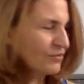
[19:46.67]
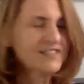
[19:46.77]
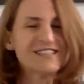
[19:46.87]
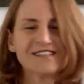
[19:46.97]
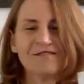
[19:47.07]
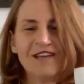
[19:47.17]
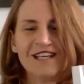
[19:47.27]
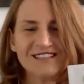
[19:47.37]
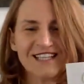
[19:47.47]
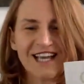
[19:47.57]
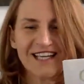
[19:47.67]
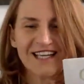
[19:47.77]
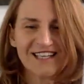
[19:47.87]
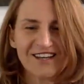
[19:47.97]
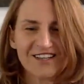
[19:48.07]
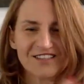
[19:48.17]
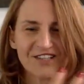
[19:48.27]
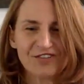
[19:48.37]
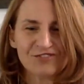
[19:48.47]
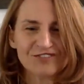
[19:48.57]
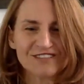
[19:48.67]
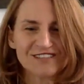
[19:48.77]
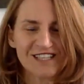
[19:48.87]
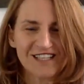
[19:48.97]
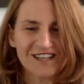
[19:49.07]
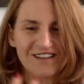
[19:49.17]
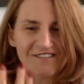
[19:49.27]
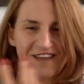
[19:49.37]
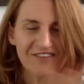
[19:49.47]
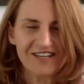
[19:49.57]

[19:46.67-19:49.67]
this amazing idea to use the very